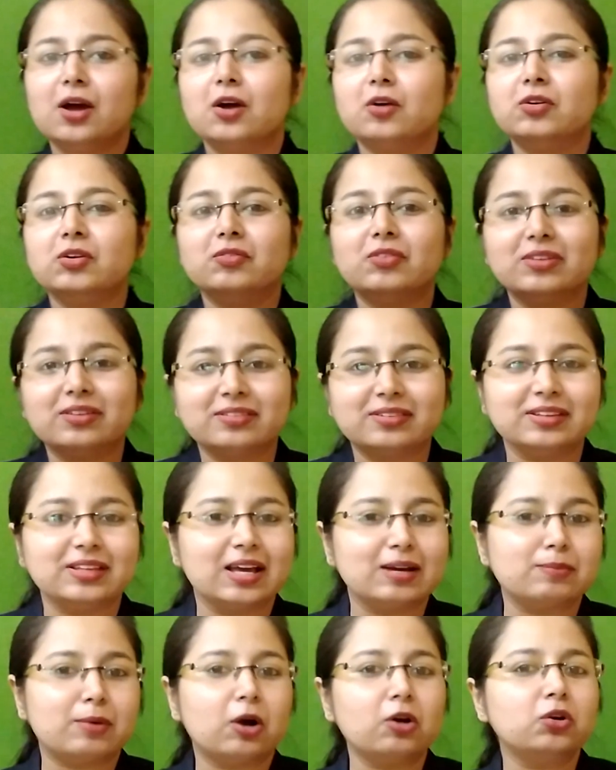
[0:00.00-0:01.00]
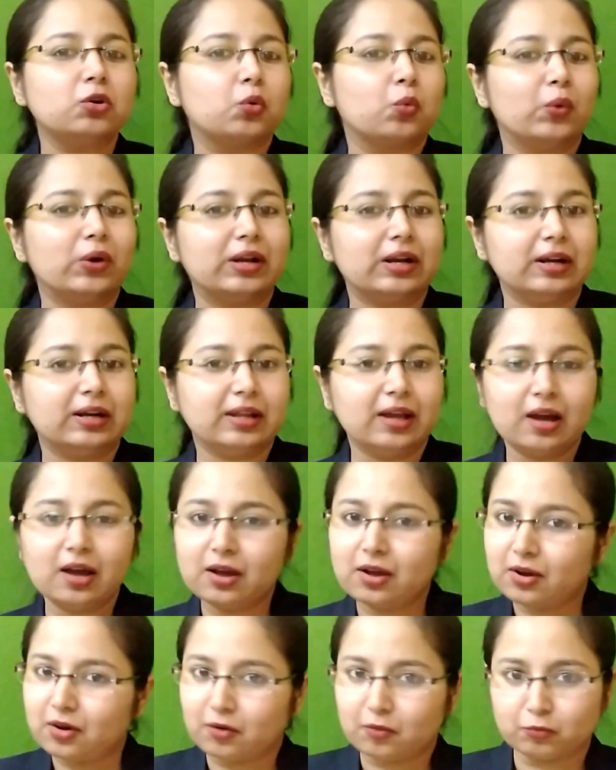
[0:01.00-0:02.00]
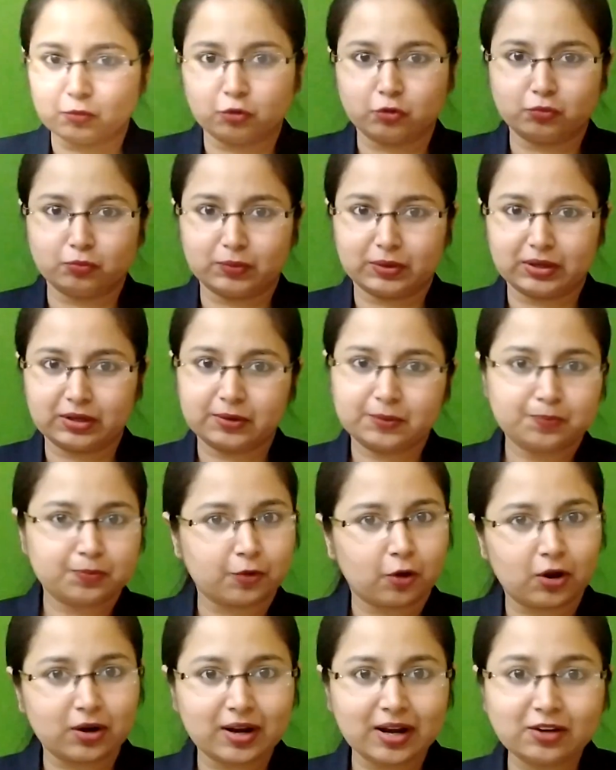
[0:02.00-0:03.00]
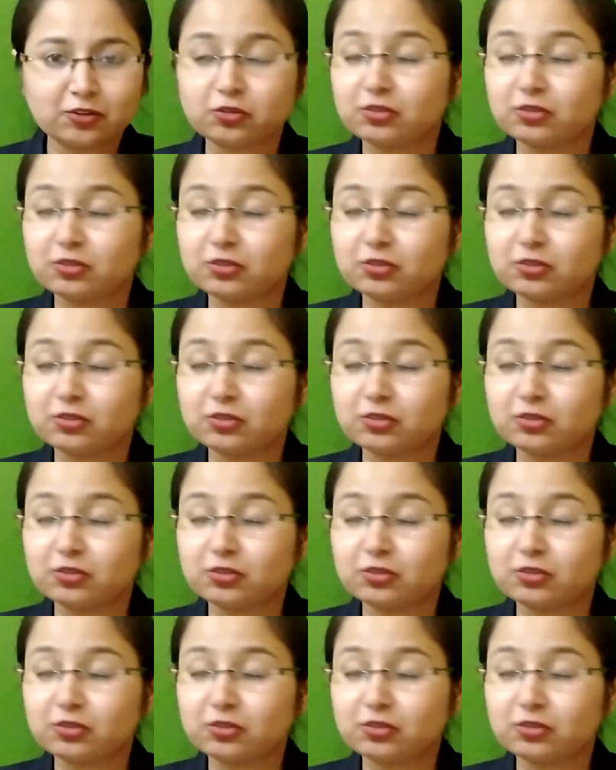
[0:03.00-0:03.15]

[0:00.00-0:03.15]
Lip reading: we will see about Quit India movement, alright.